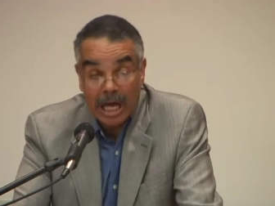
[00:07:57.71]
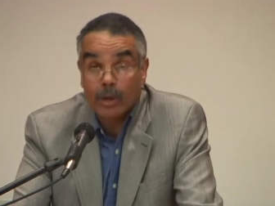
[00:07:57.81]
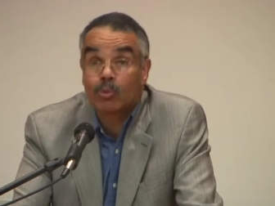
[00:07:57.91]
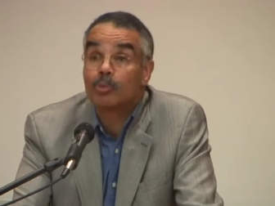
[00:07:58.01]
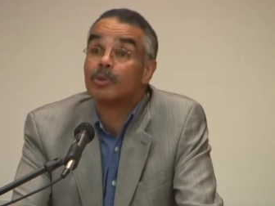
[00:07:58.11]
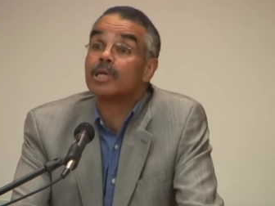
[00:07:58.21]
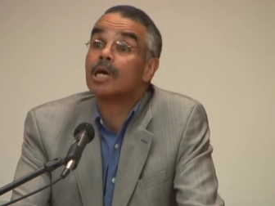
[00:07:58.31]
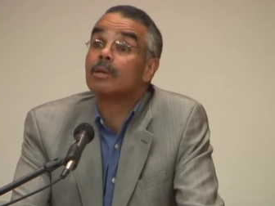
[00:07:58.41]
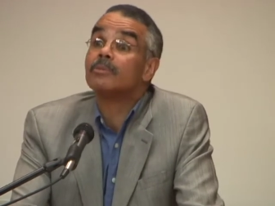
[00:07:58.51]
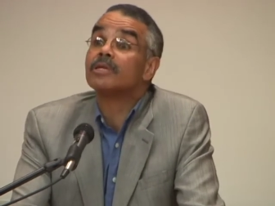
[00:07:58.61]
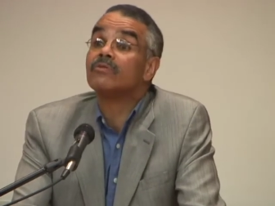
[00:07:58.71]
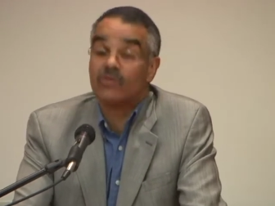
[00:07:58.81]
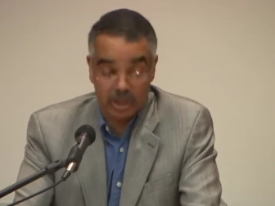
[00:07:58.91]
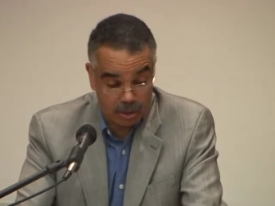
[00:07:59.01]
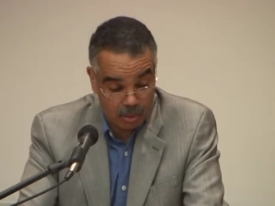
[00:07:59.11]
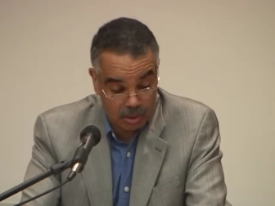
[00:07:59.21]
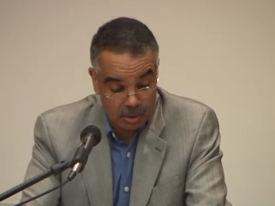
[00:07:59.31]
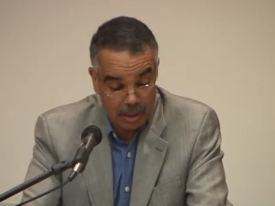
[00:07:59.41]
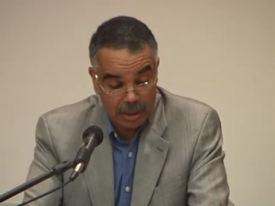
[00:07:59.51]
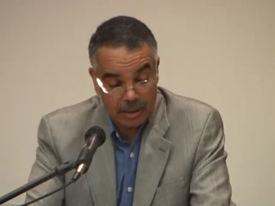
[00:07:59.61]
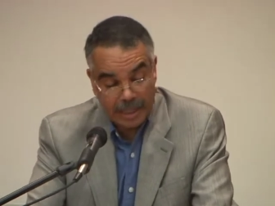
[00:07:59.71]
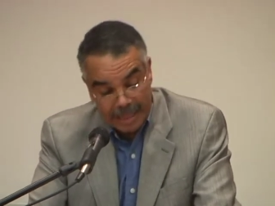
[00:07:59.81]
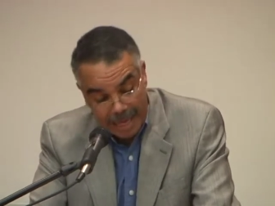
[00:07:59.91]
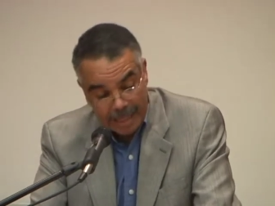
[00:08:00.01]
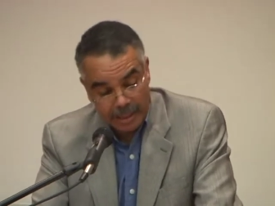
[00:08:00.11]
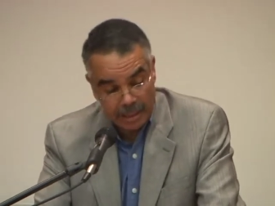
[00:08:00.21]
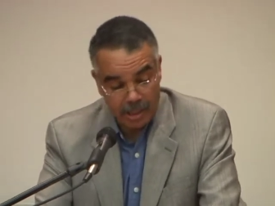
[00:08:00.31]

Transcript: and would become invisible, like Annie,